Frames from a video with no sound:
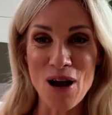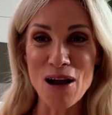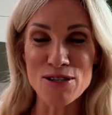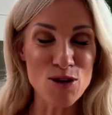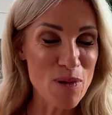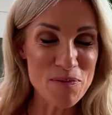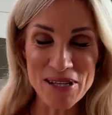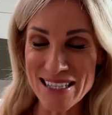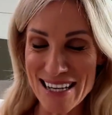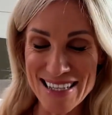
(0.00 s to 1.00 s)
I sold my
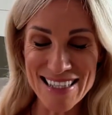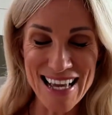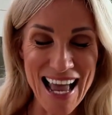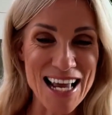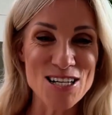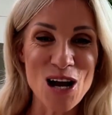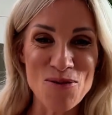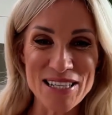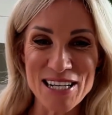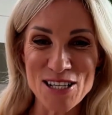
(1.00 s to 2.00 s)
business and I
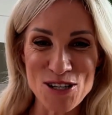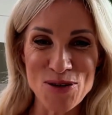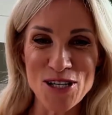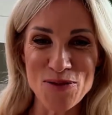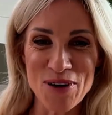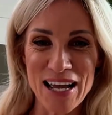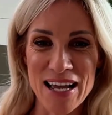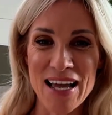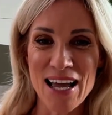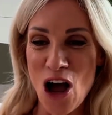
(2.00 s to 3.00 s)
was in a situation
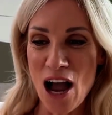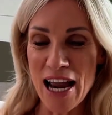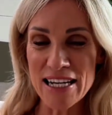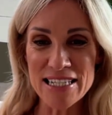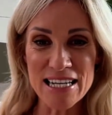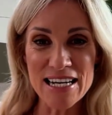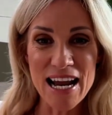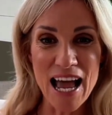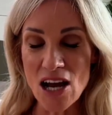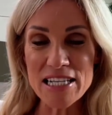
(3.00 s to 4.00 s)
where I
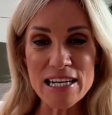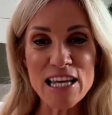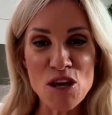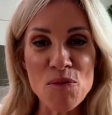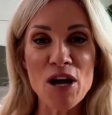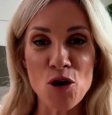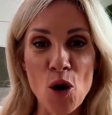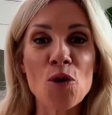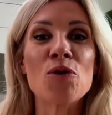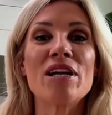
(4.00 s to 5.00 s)
didn't keep my
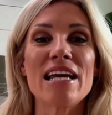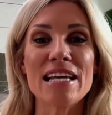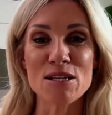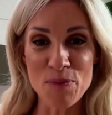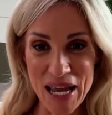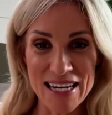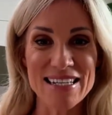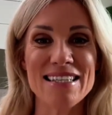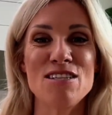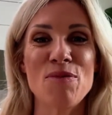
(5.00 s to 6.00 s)
own
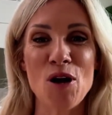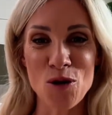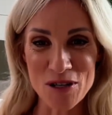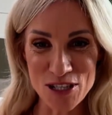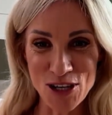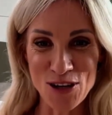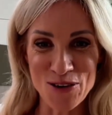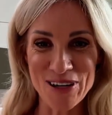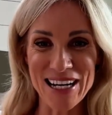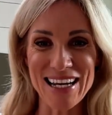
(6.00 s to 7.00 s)
independence and my own
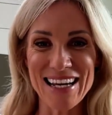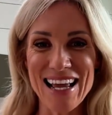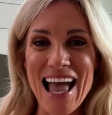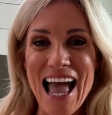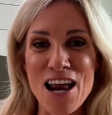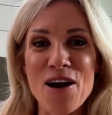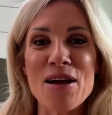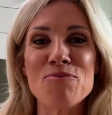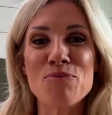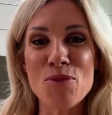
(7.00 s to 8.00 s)
security, and
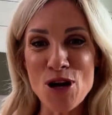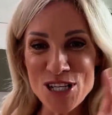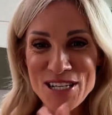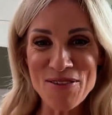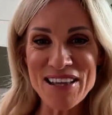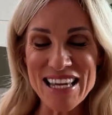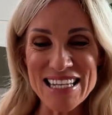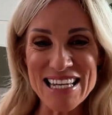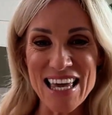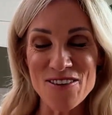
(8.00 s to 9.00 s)
I merged everything
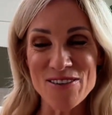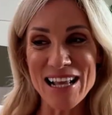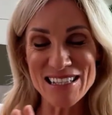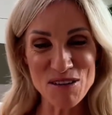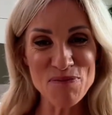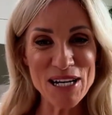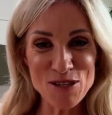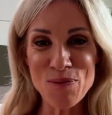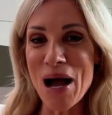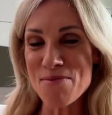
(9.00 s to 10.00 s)
together, and that's come back
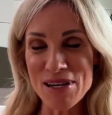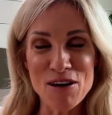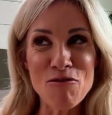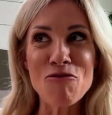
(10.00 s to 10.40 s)
to bite me in a